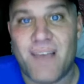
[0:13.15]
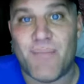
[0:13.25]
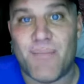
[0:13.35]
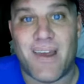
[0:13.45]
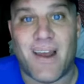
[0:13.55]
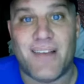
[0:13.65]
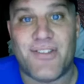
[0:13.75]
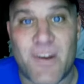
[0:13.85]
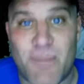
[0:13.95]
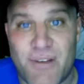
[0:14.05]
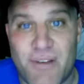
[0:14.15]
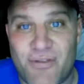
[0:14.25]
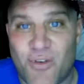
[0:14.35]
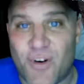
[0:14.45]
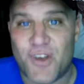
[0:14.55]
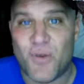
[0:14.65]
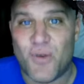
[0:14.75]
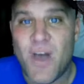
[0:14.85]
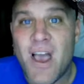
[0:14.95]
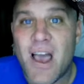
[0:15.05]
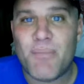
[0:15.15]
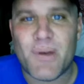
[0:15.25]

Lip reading: hey man, I seen it before you.